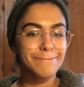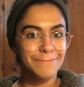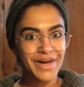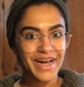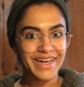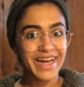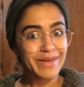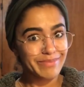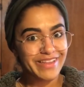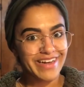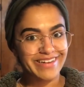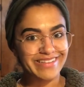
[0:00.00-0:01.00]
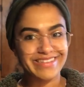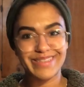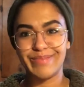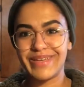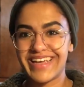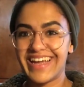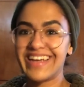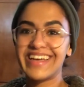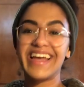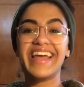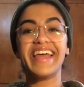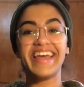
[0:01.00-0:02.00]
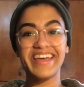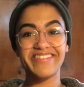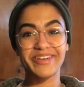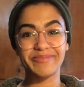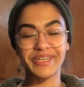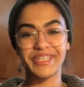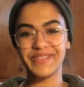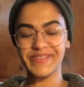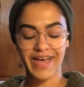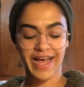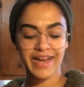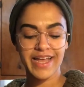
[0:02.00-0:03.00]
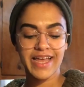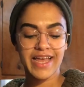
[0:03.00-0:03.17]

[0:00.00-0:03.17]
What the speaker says: but hypothetically speaking, if I'm gonna do that,